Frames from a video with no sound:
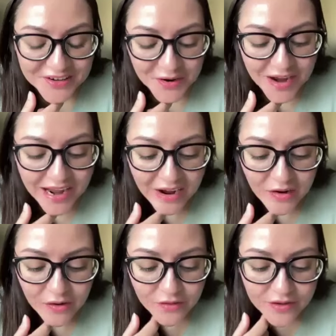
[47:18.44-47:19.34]
know,
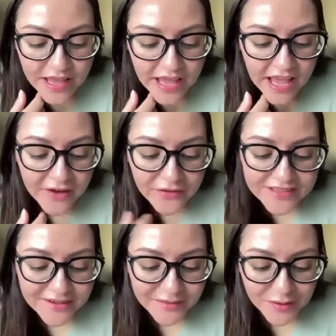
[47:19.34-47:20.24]
how
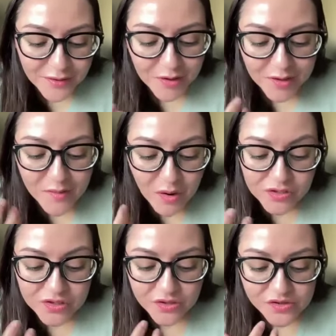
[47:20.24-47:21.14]
everything from our
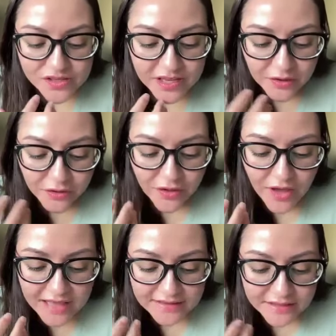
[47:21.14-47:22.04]
emotions and our
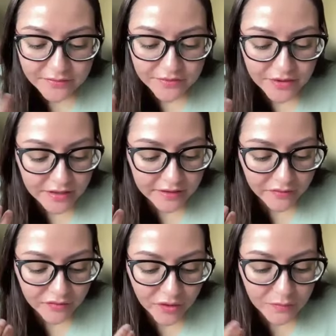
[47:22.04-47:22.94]
thoughts and
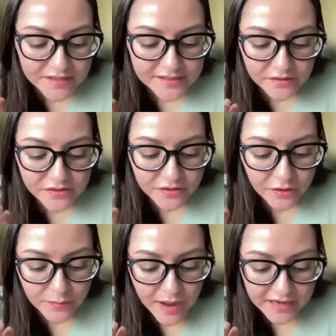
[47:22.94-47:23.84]
feelings from the cells in
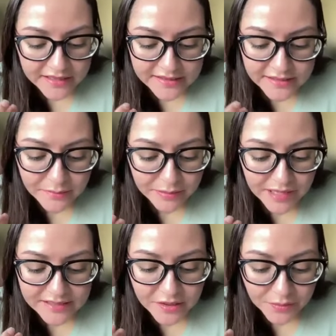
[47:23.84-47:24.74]
our bodies and the
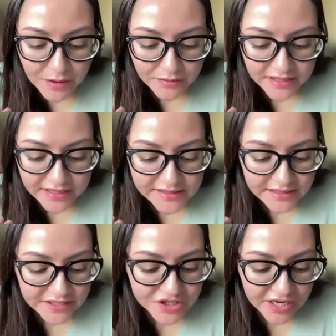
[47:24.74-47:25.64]
plants around us
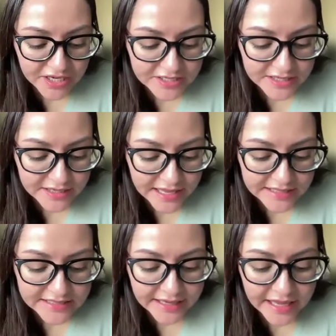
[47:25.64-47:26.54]
is changing
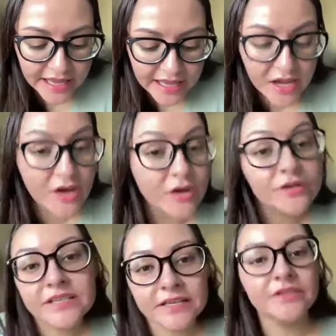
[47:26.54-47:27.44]
and decaying
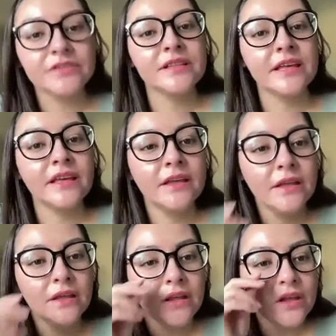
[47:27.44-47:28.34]
continuously.
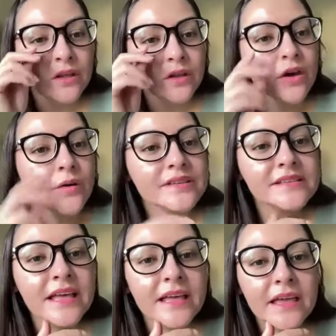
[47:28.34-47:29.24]
You know,
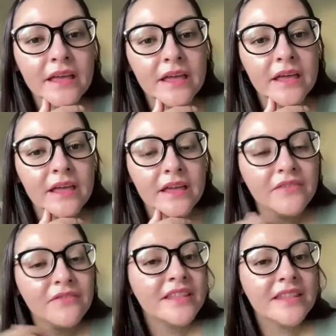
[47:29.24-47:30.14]
it's like,
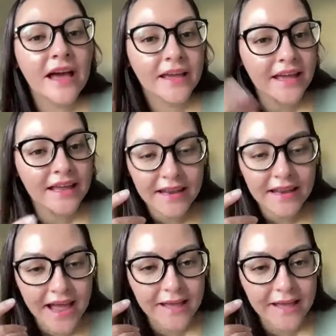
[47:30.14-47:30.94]
even again,